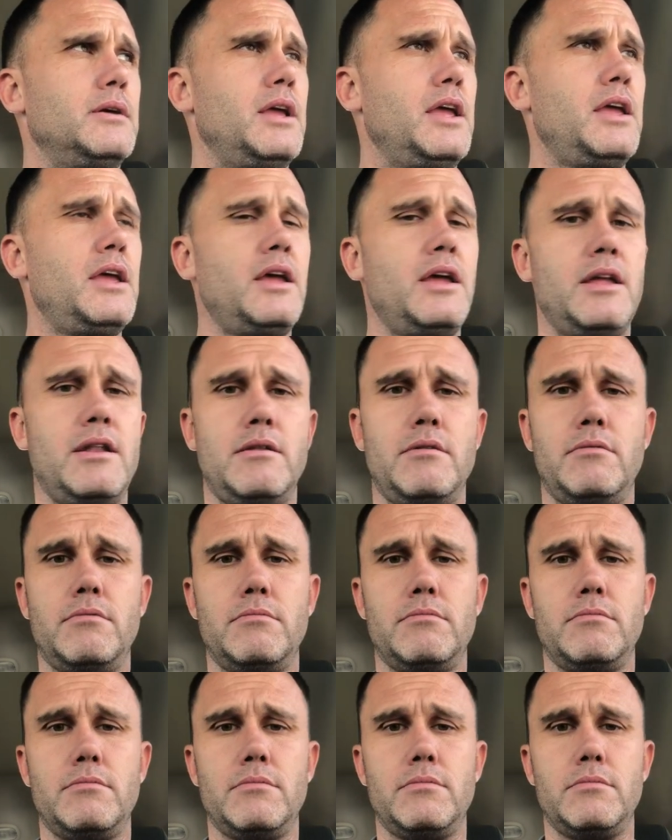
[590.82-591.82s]
it
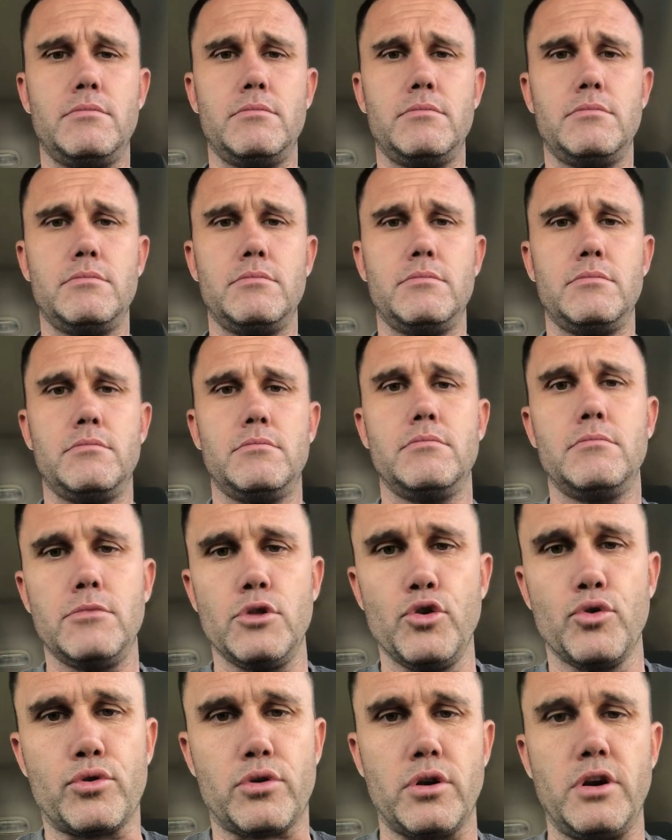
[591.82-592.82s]

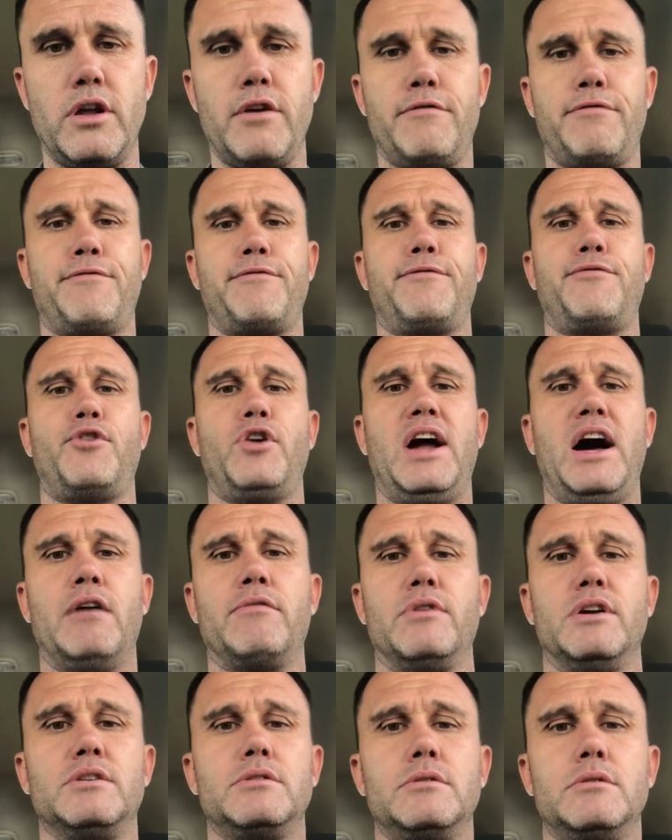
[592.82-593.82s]
lucrative for
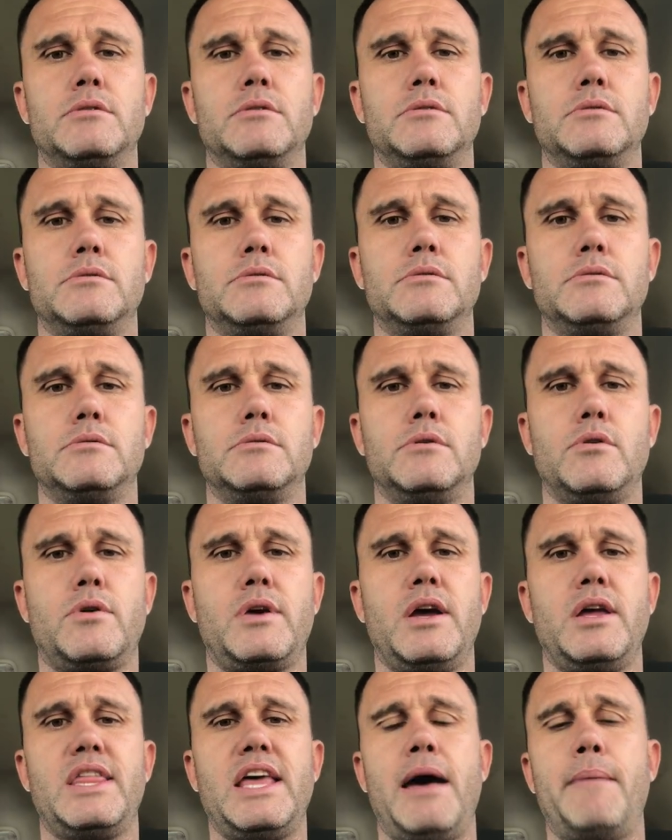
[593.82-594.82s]
Alvarez.
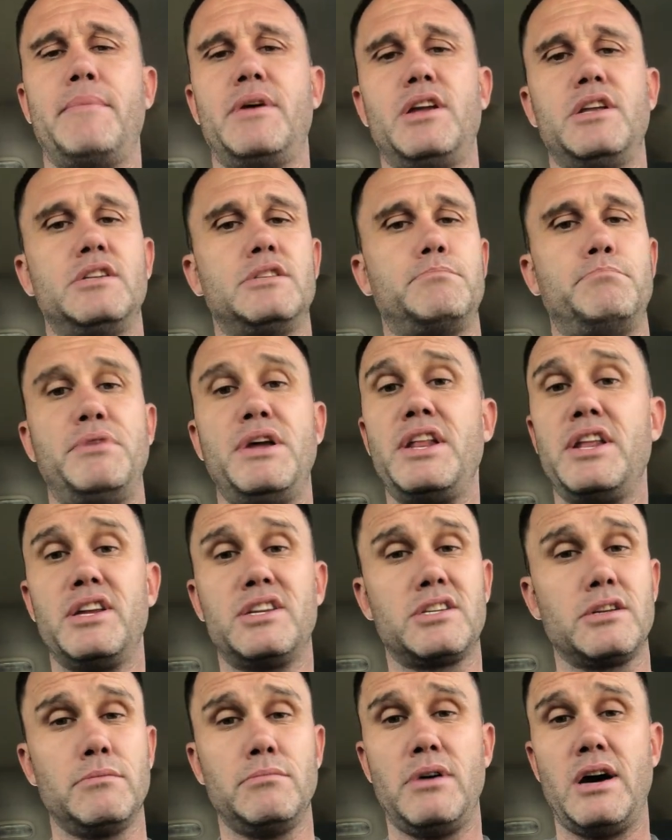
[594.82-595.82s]
Okay, that means beating
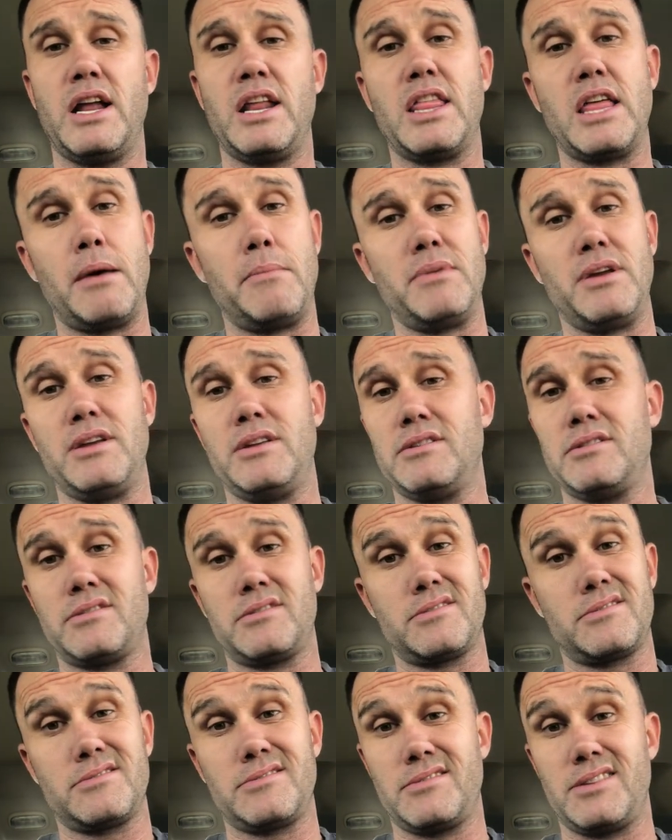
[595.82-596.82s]
somebody. That means
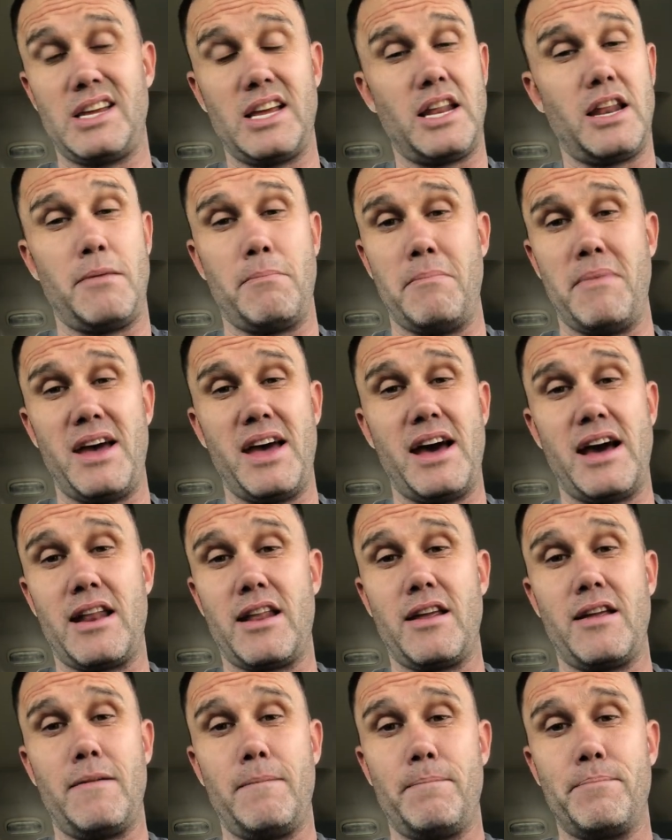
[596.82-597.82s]
getting him mad,
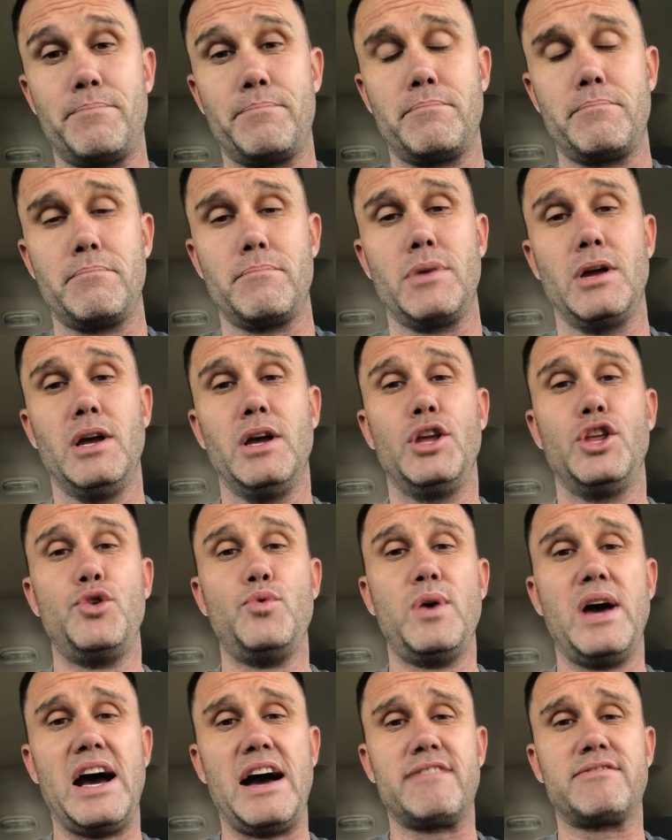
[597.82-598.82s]
and you
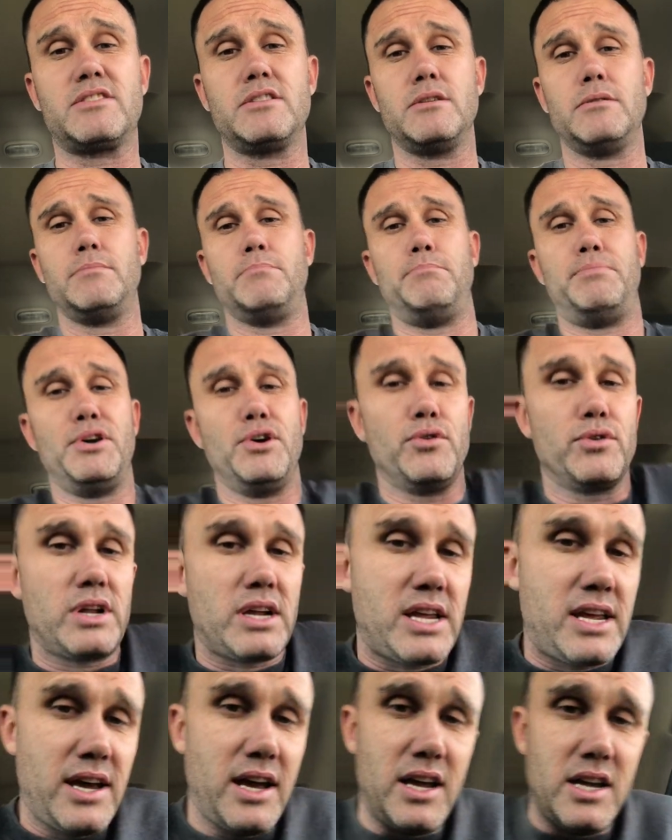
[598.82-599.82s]
have to build a
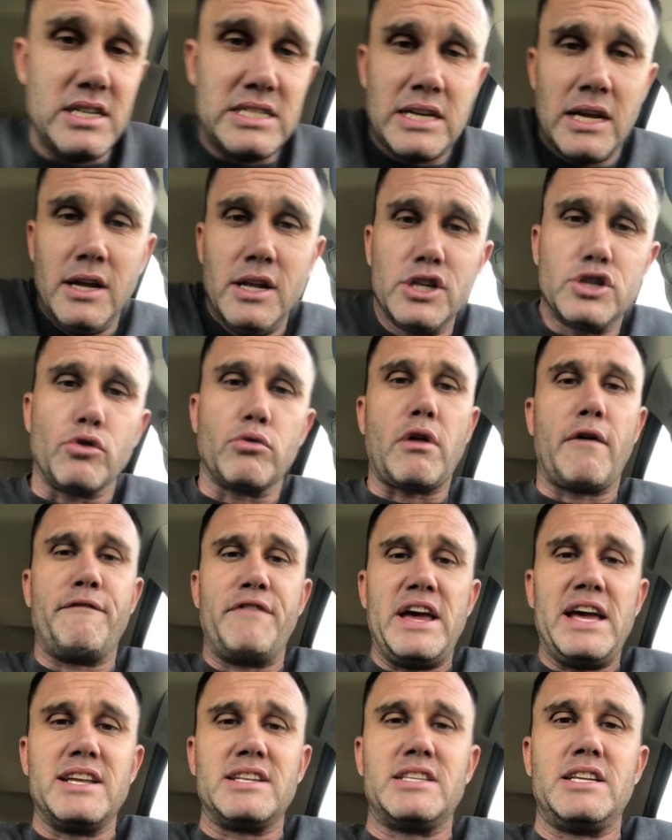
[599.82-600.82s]
case so the
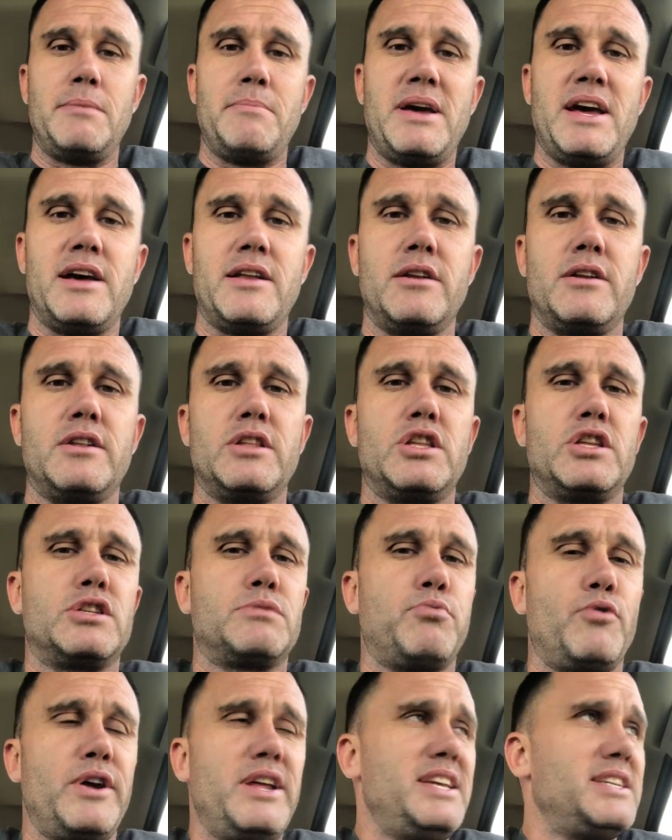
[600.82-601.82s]
fans demand it at this
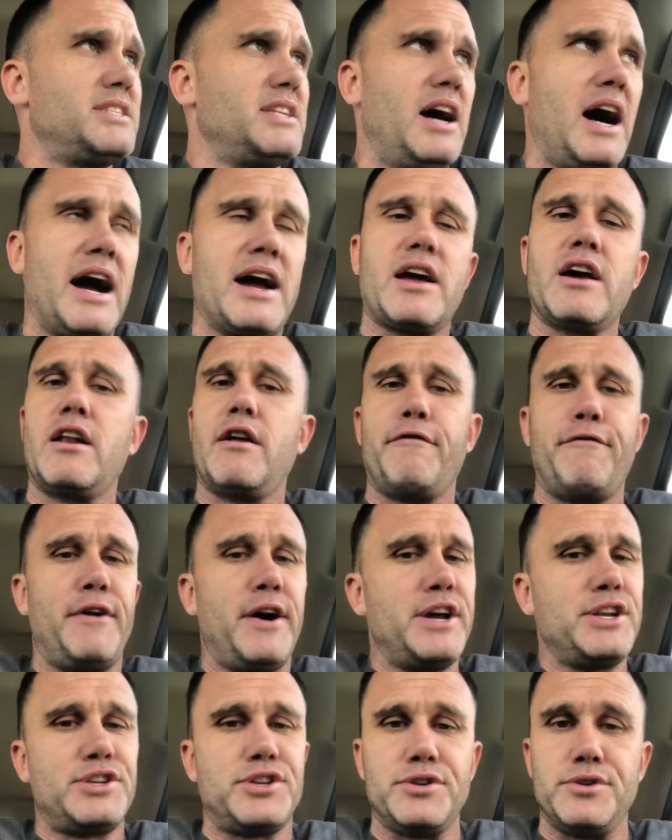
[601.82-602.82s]
point. He's not going to
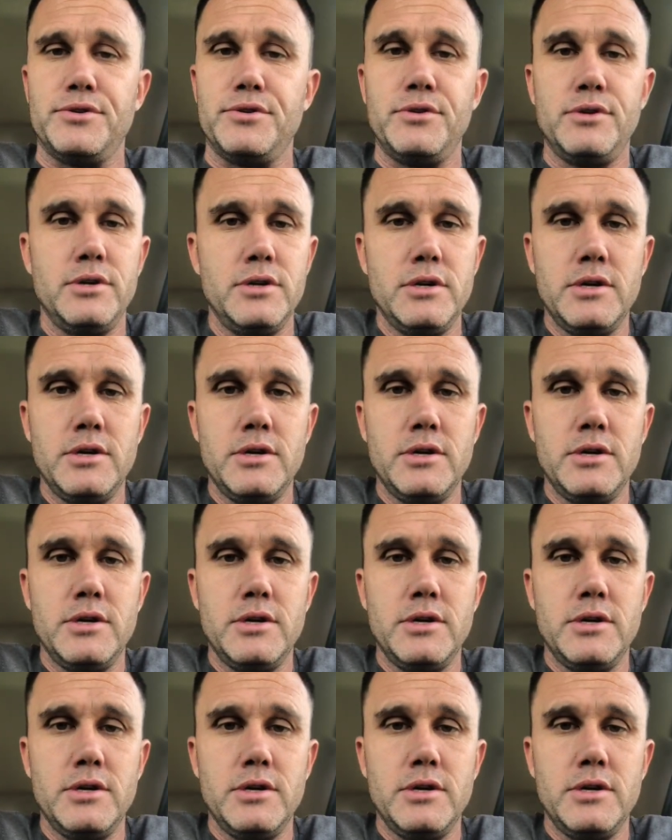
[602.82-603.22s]
fight you